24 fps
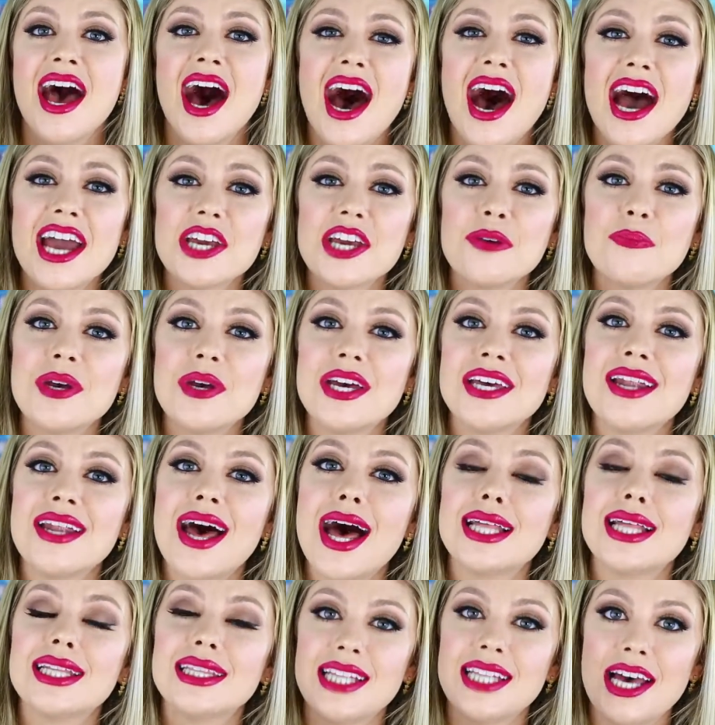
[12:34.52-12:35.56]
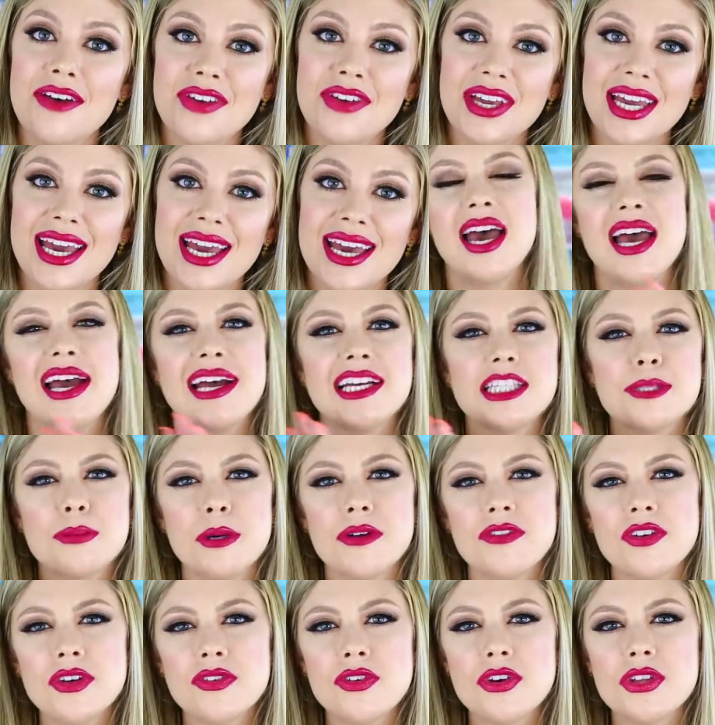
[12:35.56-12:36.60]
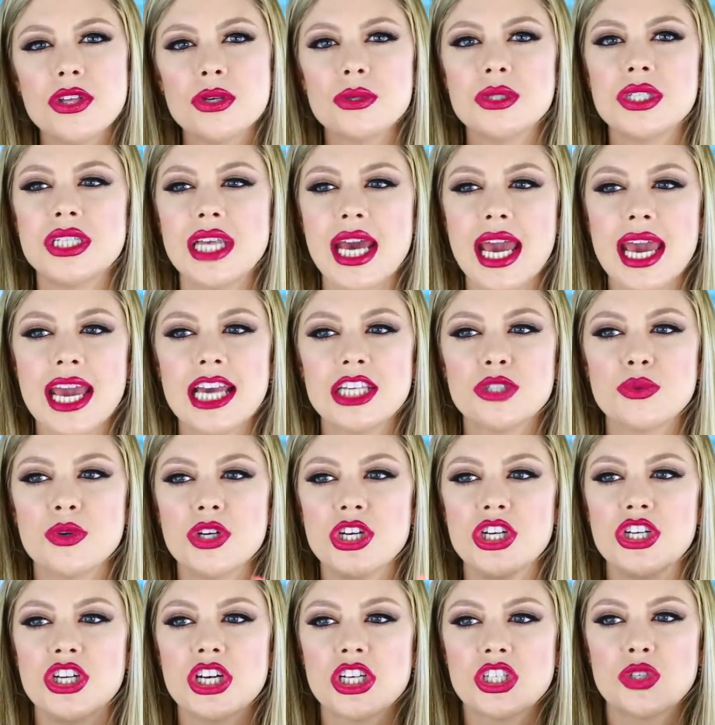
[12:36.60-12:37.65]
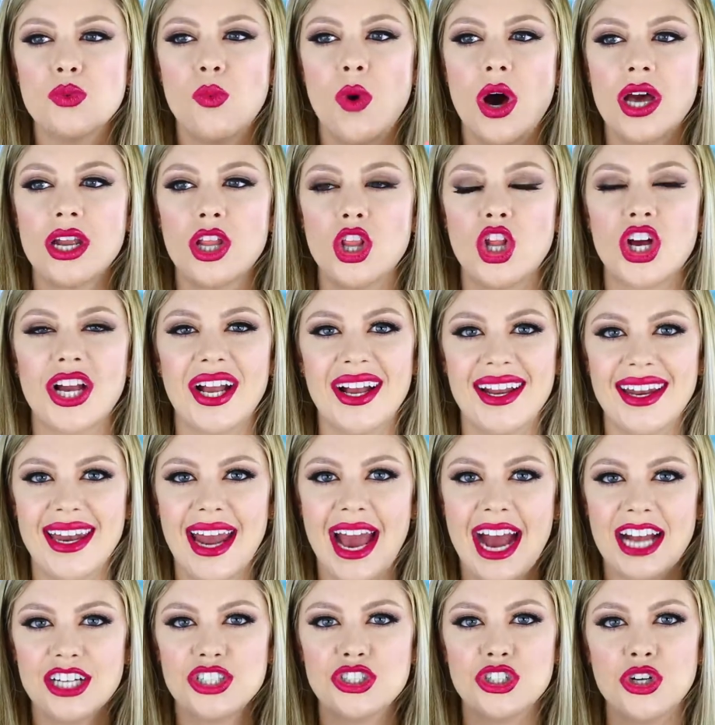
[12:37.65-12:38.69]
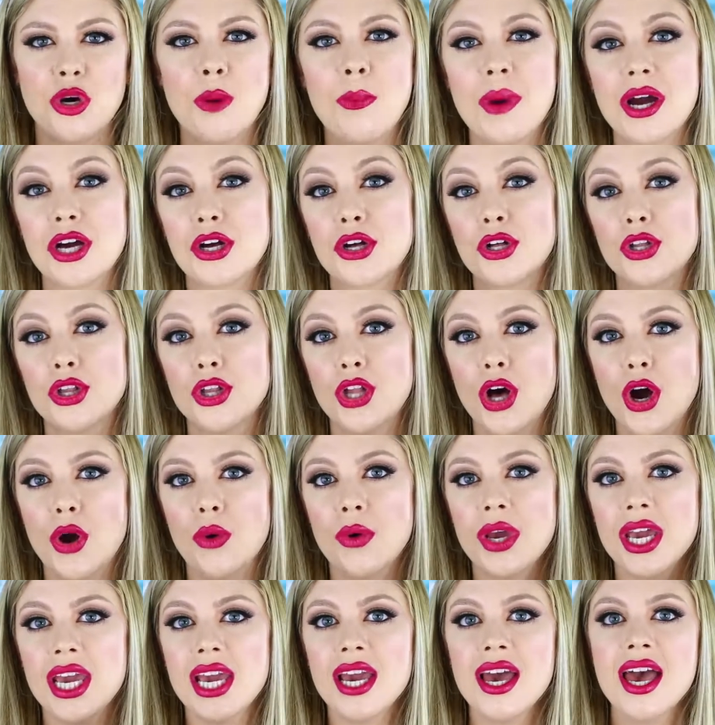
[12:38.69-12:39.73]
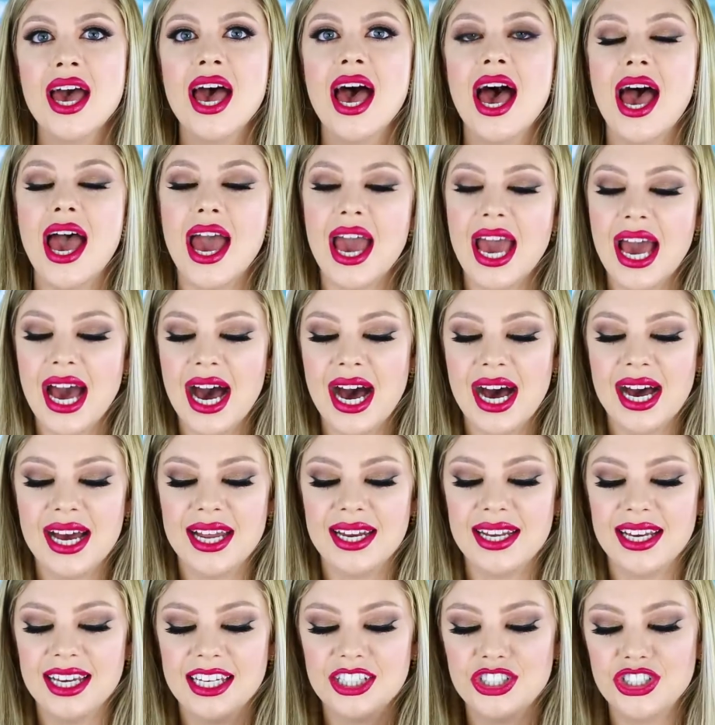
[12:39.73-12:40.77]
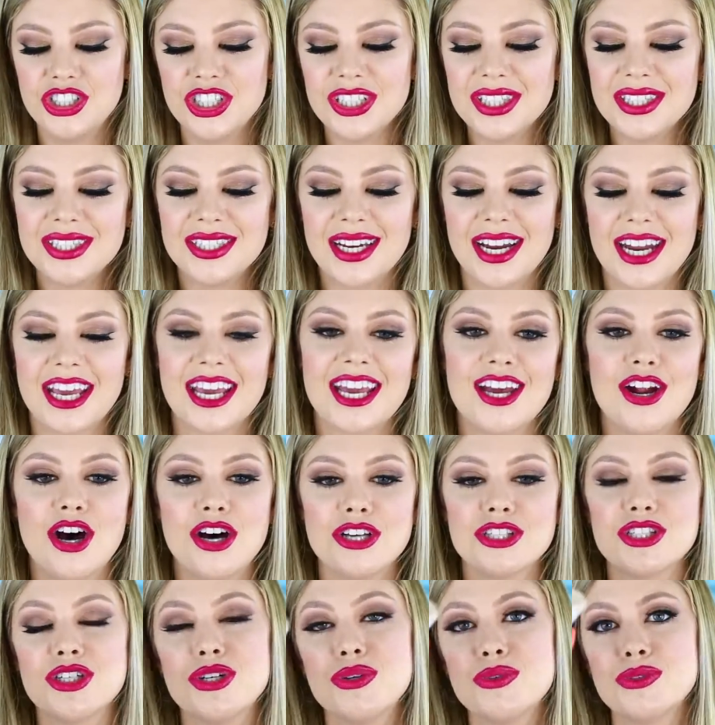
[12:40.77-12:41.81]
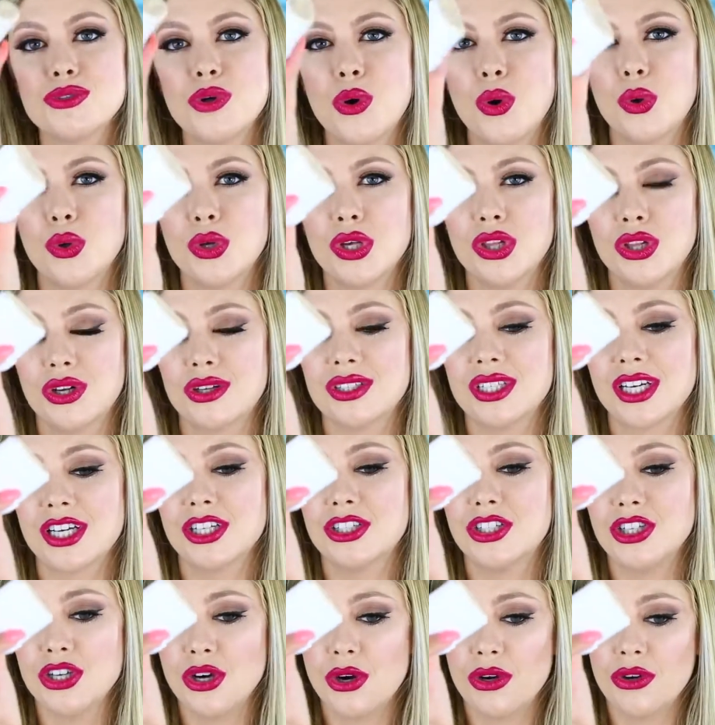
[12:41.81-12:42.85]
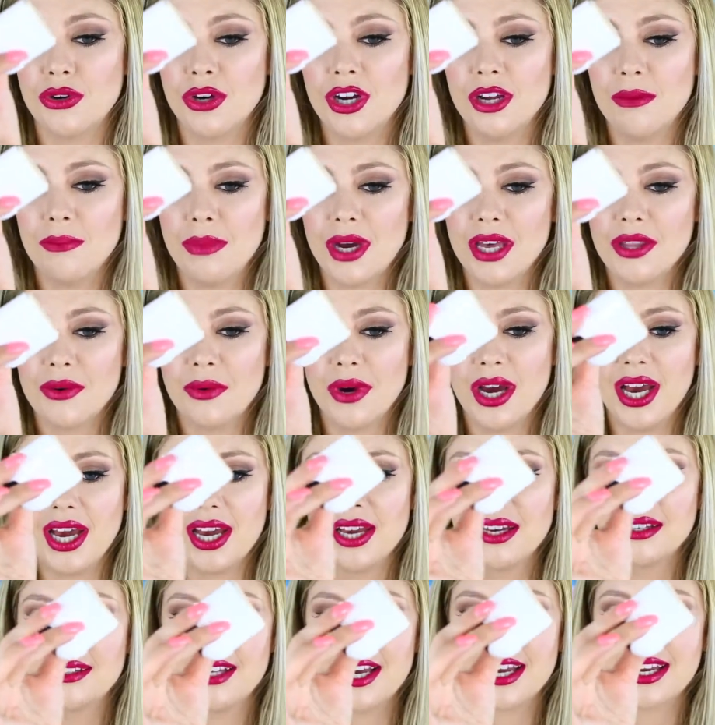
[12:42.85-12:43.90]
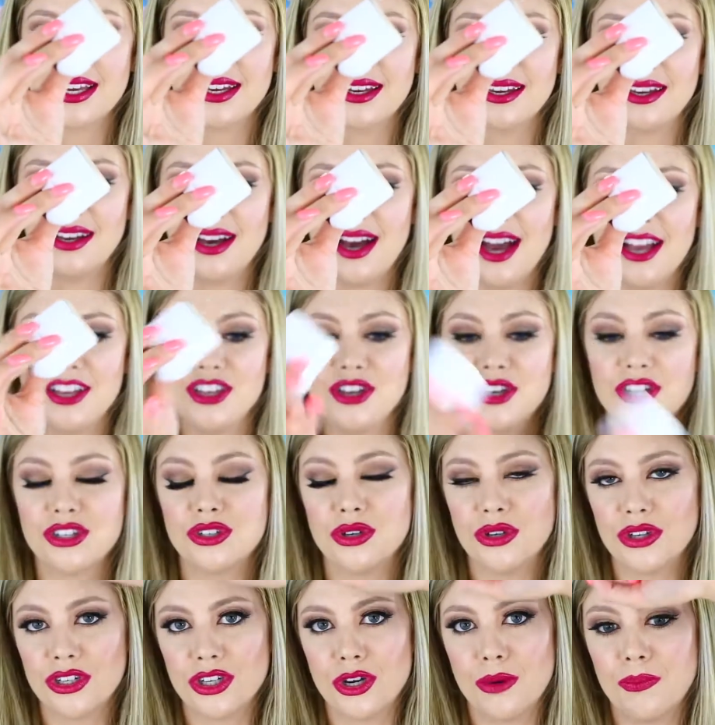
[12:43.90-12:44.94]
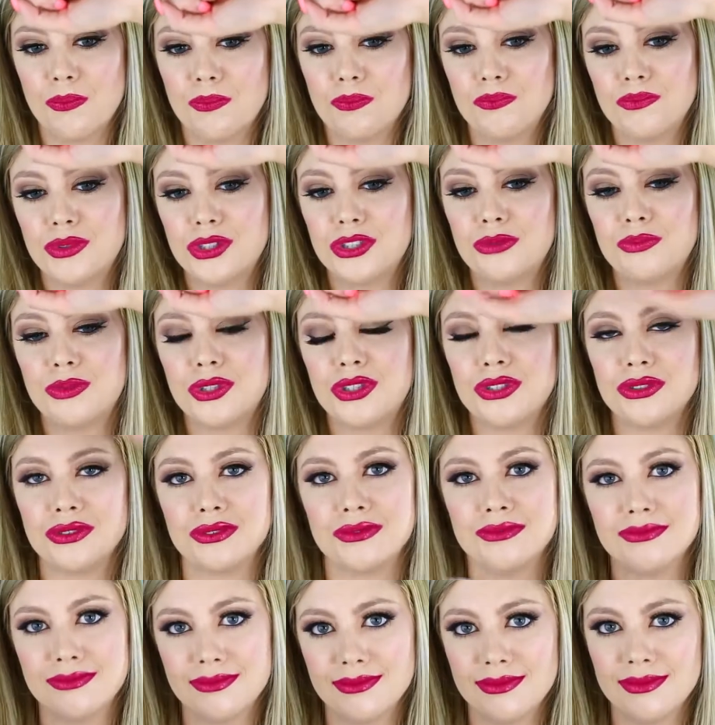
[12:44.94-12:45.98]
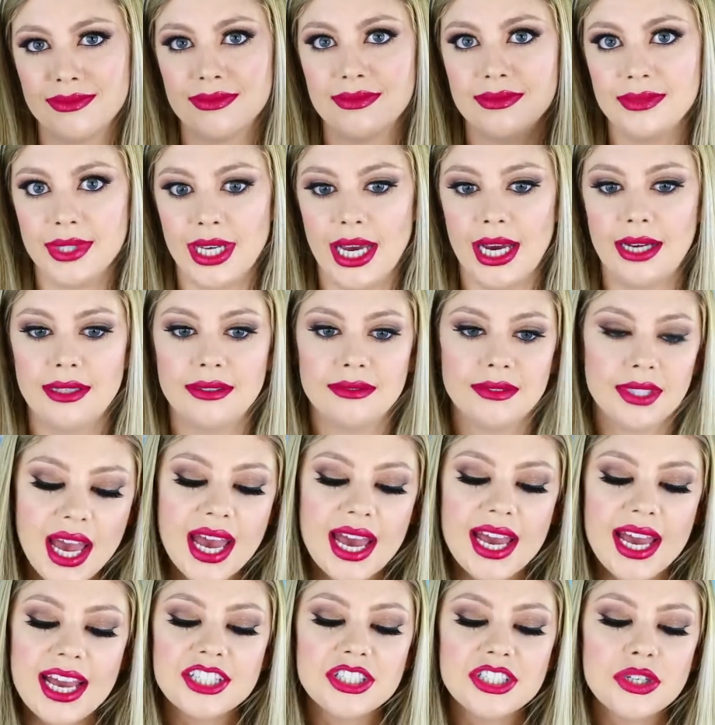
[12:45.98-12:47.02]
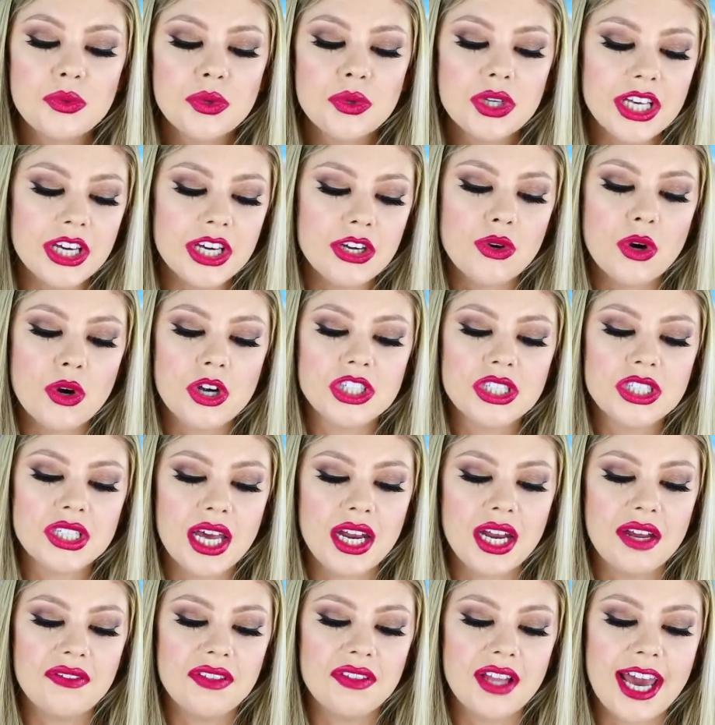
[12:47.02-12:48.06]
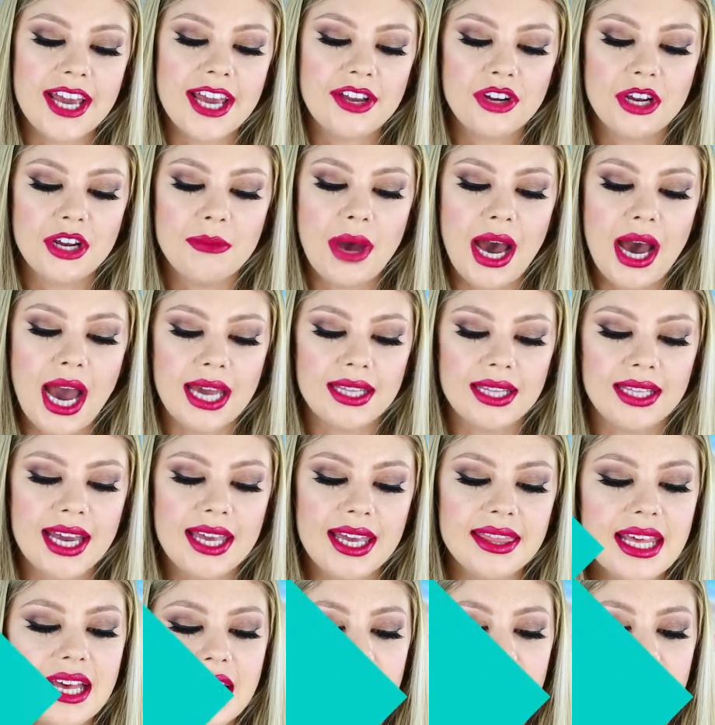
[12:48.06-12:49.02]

I have been loving it. It's perfect for those days where you just want to look natural but glowy, and it's just stunning. It also totally looks like a deodorant, by the way. Like, you could totally go, yeah. It's a really gorgeous kind of light cream highlight